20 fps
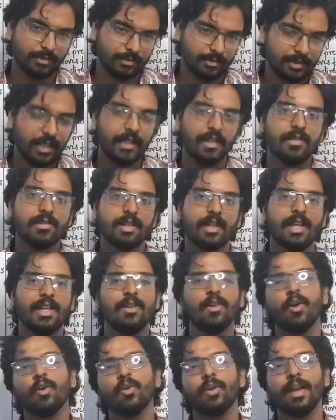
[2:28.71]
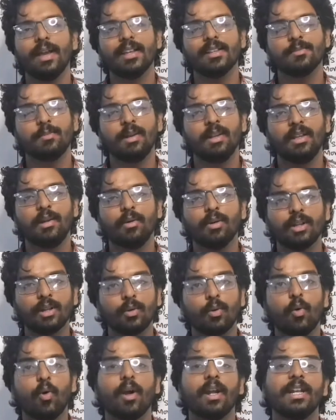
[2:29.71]
things in order to explain the
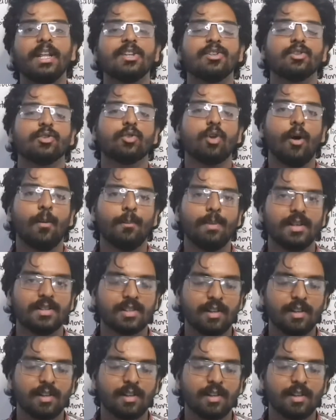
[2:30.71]
coordination complex.